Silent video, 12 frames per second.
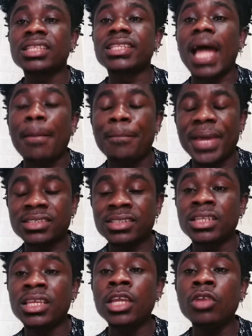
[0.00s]
that
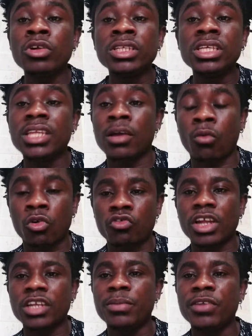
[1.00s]
person, he don't need a
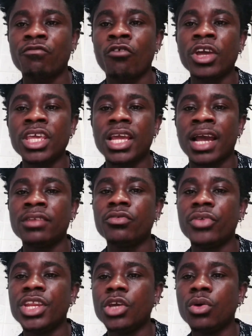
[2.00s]
contract before he can
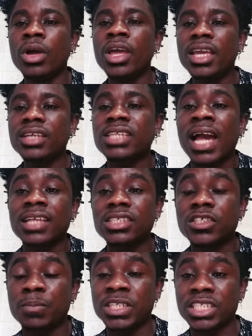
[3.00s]
renew his casi
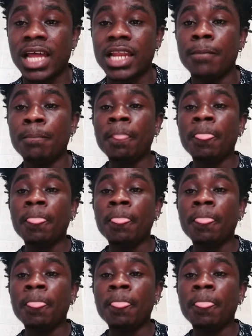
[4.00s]
speciale.